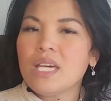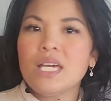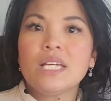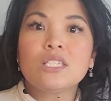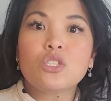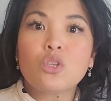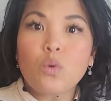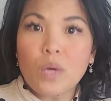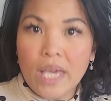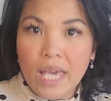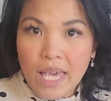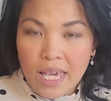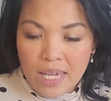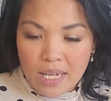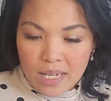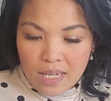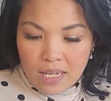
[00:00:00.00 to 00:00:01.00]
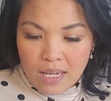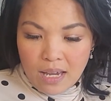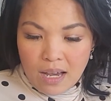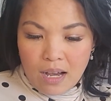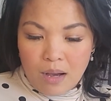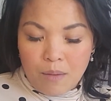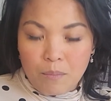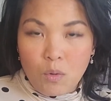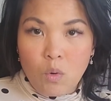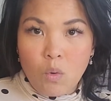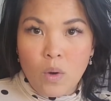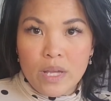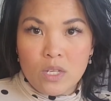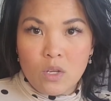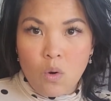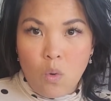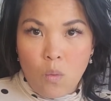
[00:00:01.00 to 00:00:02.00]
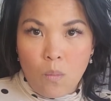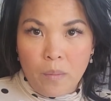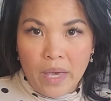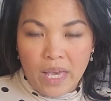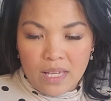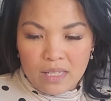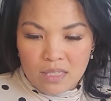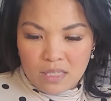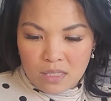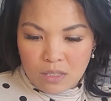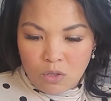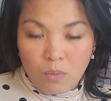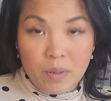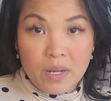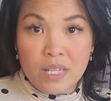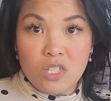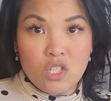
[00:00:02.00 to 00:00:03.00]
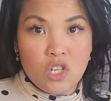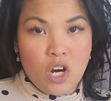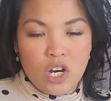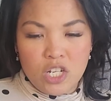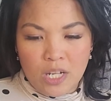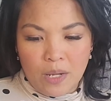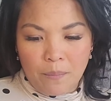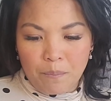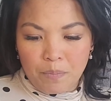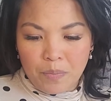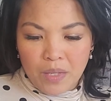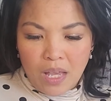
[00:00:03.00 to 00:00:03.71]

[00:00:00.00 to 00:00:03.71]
It's okay. Um, go at your own pace. Nobody's judging.